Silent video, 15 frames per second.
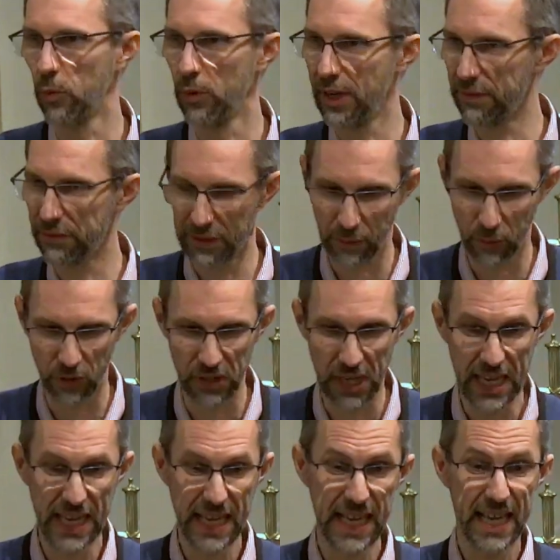whatever it was.
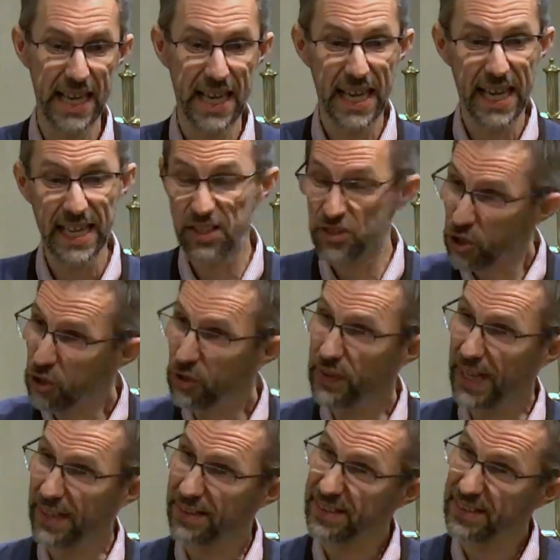He took
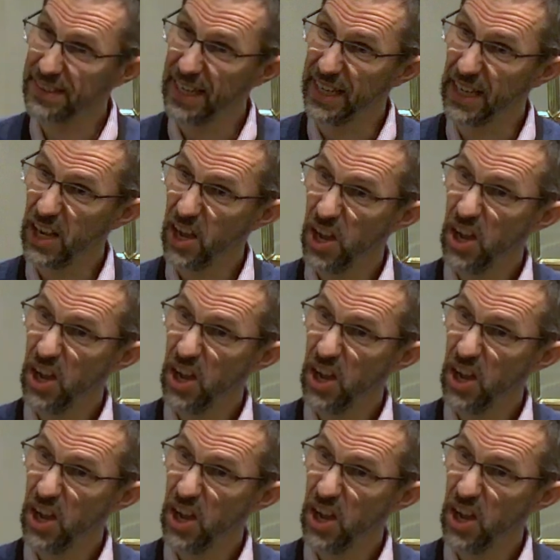that sting